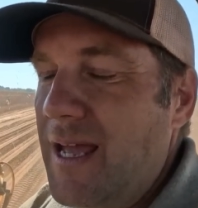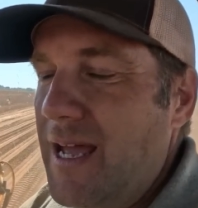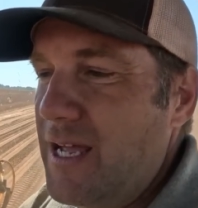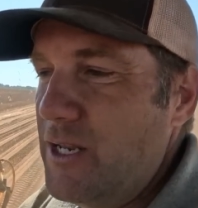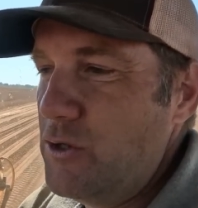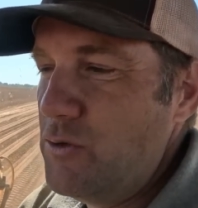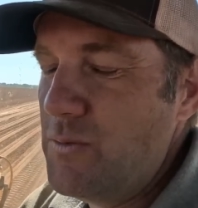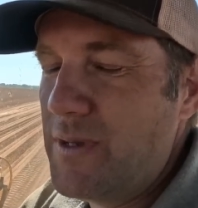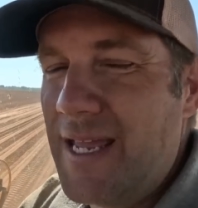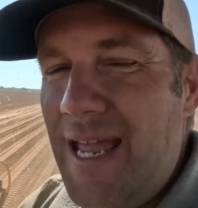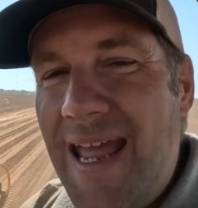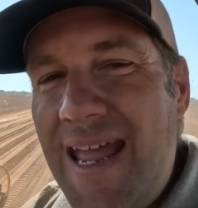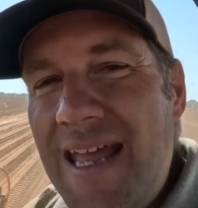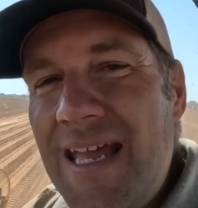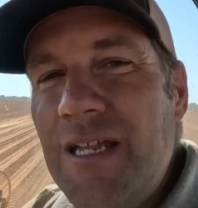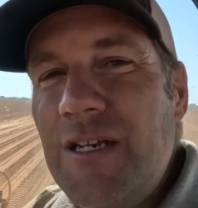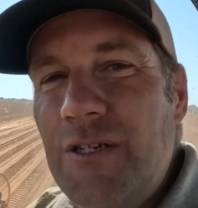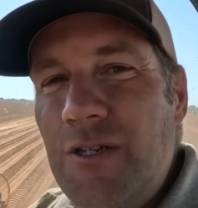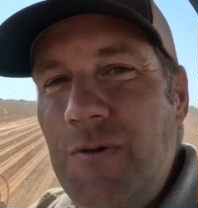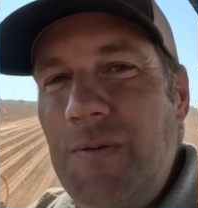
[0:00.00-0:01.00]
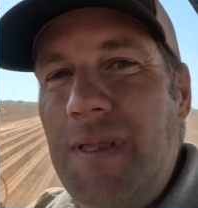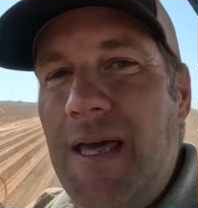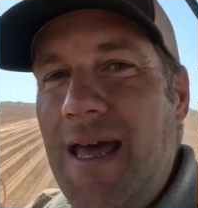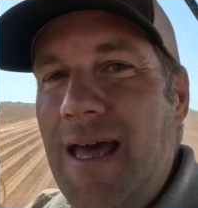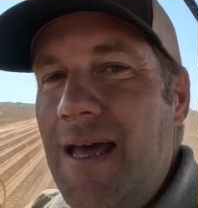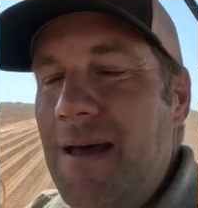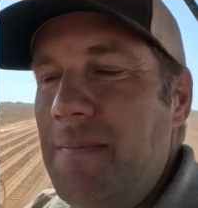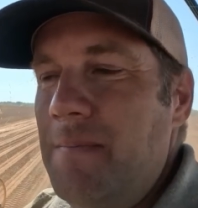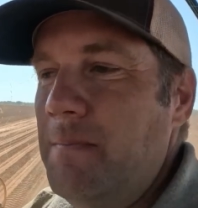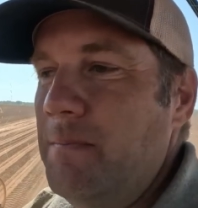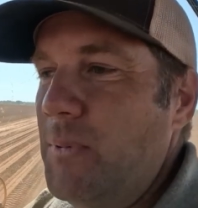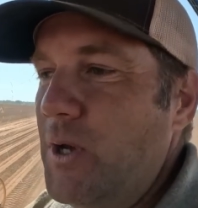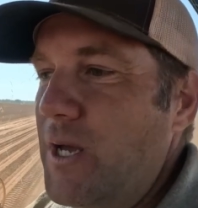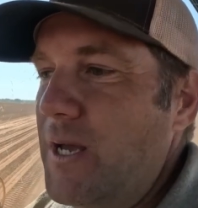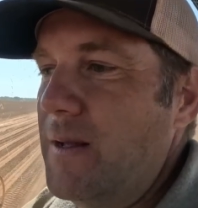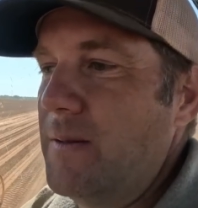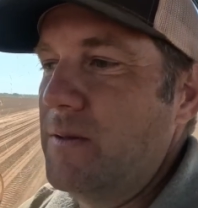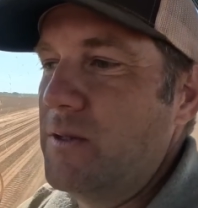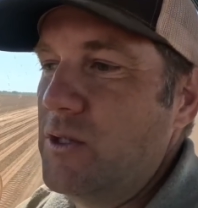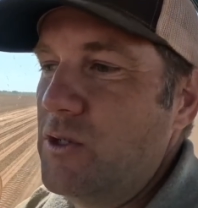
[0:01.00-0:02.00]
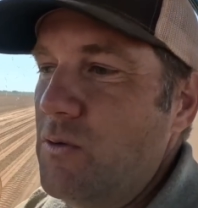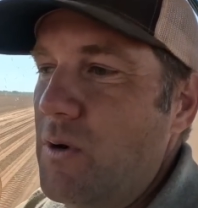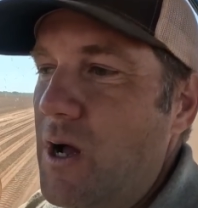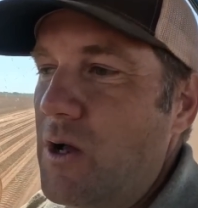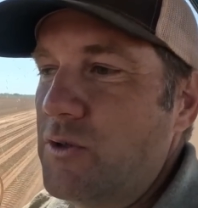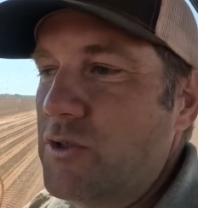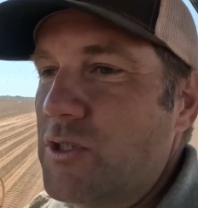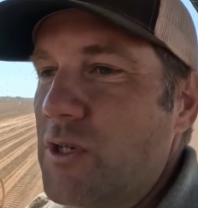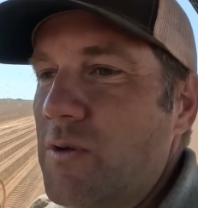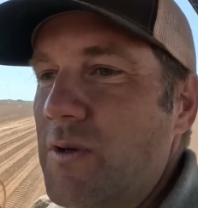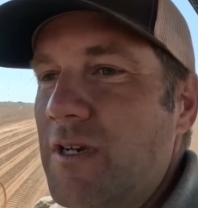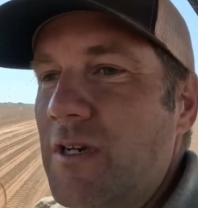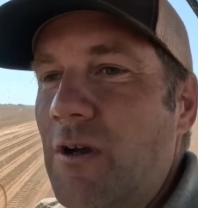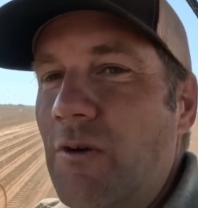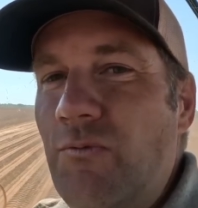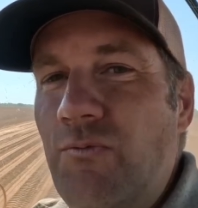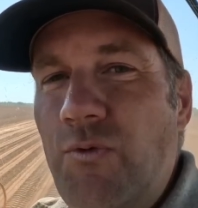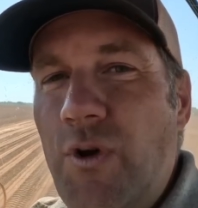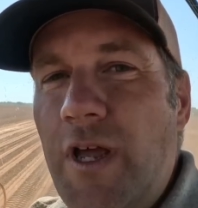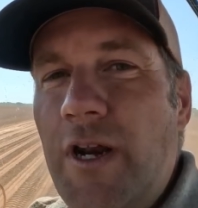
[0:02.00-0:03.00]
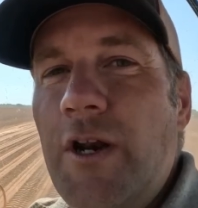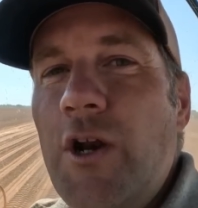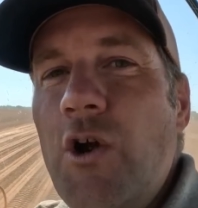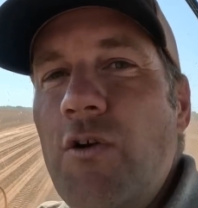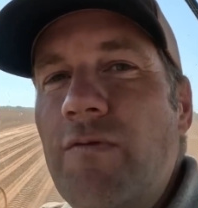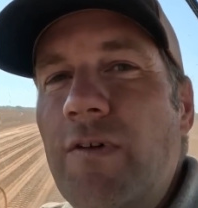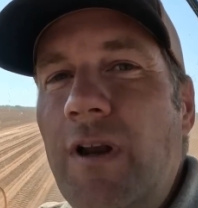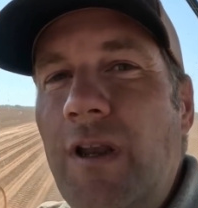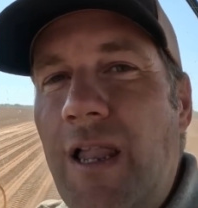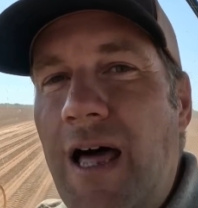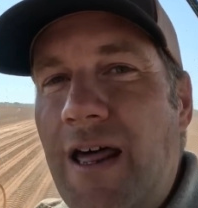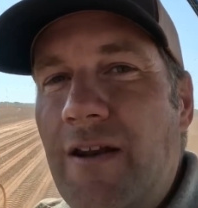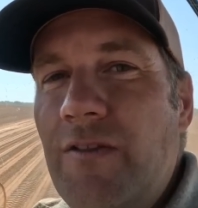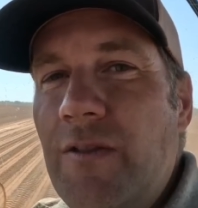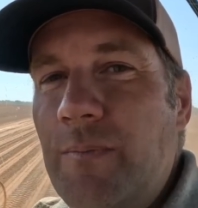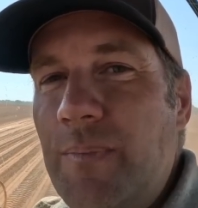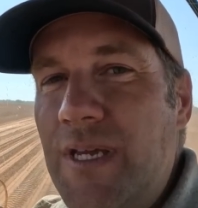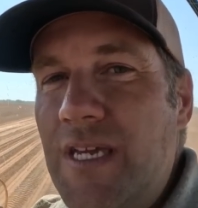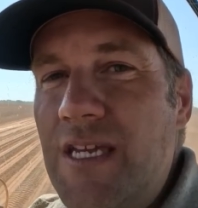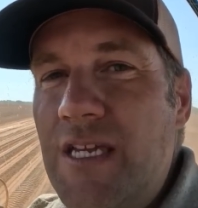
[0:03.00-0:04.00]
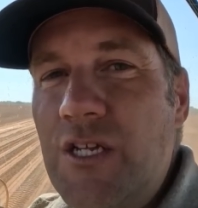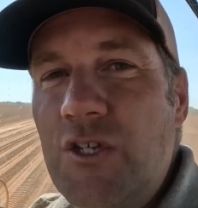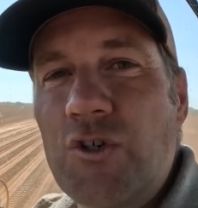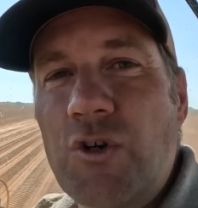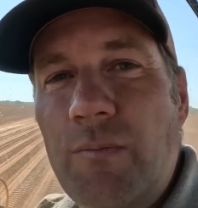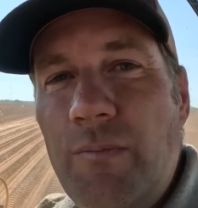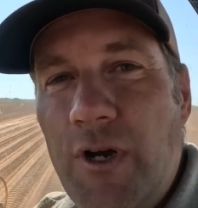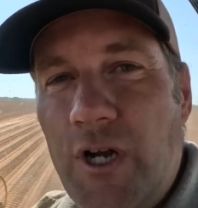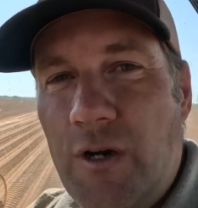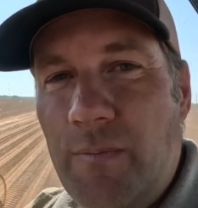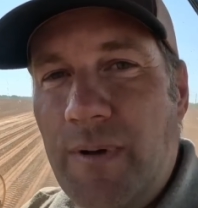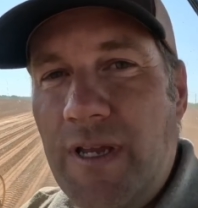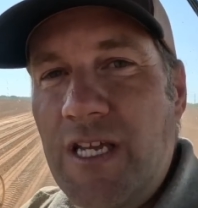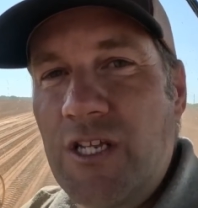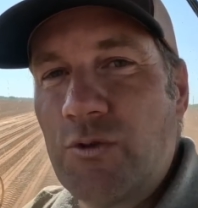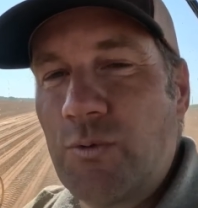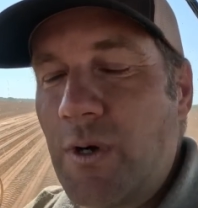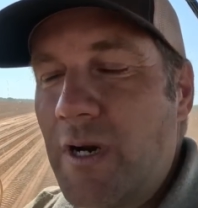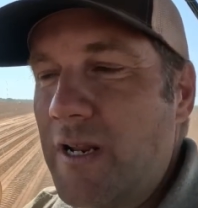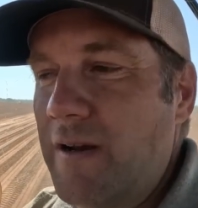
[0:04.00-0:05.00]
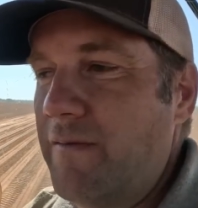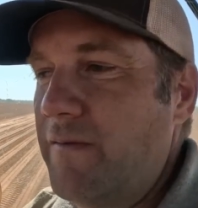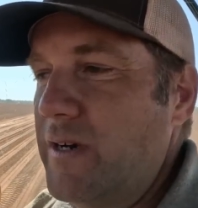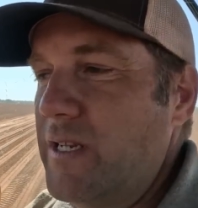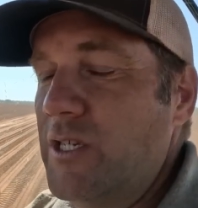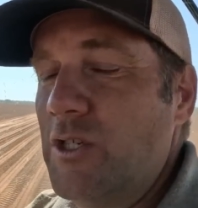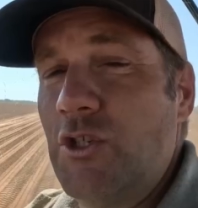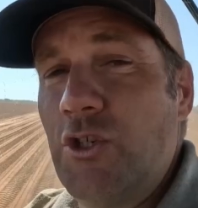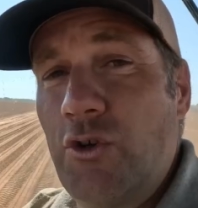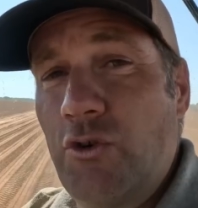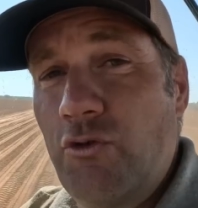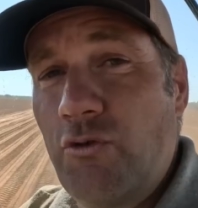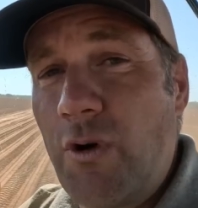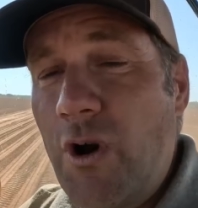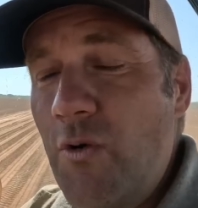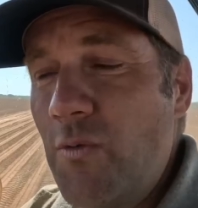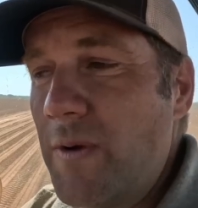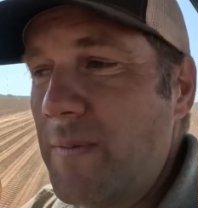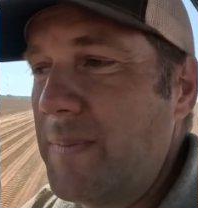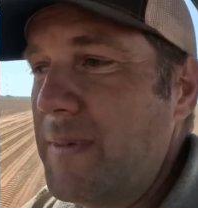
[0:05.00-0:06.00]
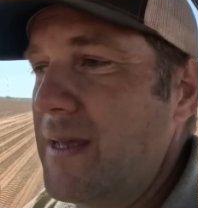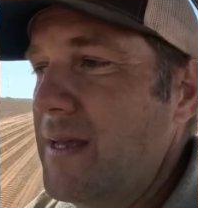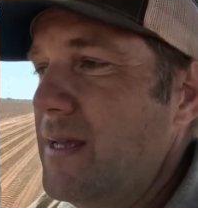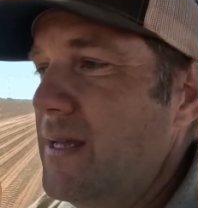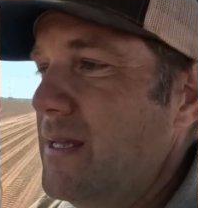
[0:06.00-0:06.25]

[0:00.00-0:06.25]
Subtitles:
And you can do that, but you also end up running over a lot of the peas or butter beans, whatever it is you're growing.